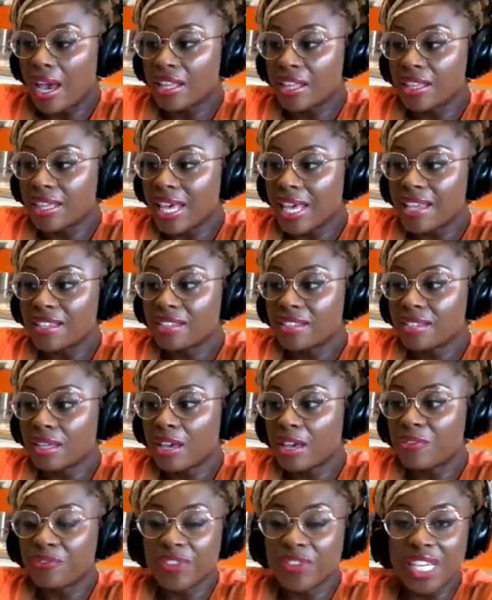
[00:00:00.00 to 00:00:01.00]
And
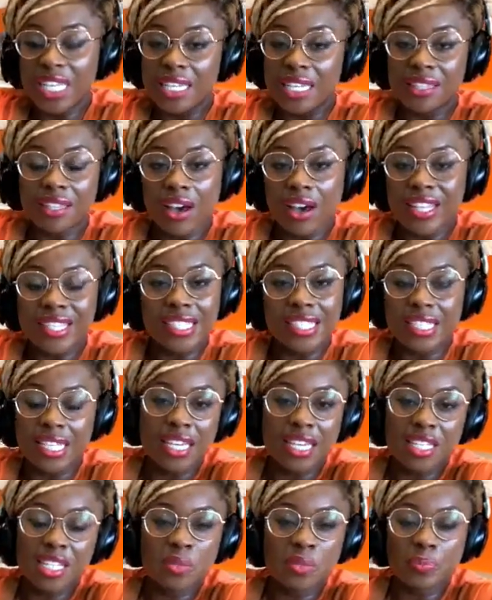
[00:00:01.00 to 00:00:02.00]
that's a feeling that I
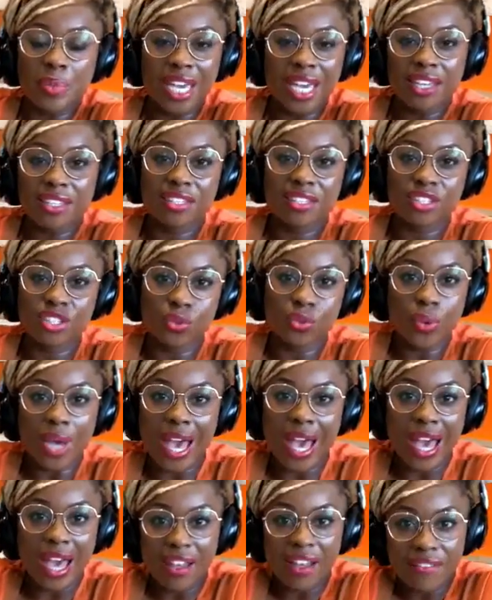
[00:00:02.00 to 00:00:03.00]
didn't expect to
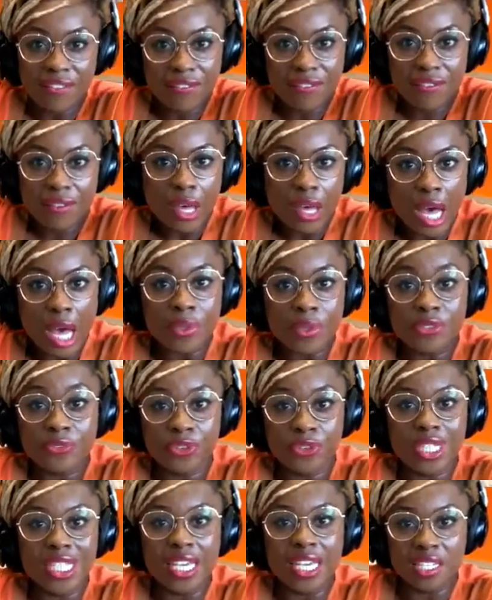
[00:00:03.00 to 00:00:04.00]
have. I was
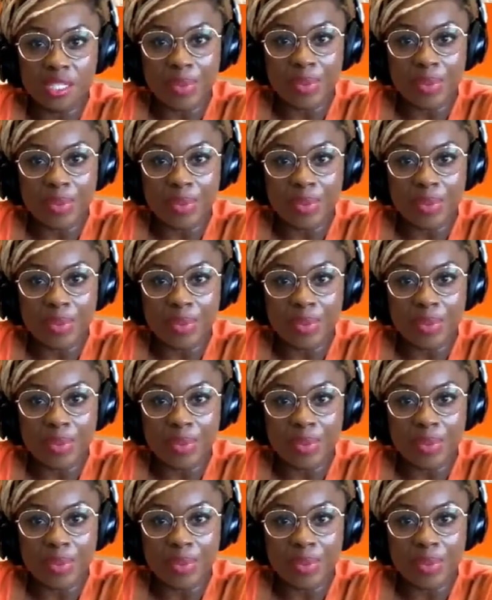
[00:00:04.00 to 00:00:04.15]
fully